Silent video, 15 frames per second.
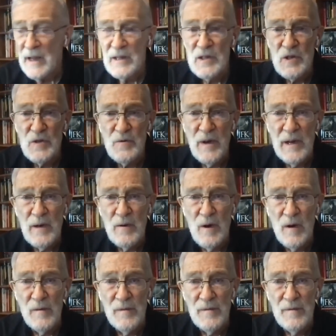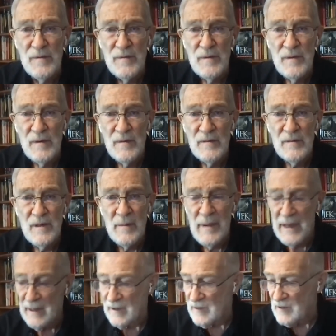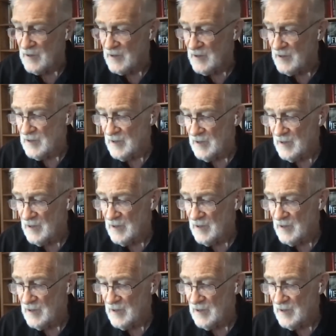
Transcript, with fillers: and strike off the manacles.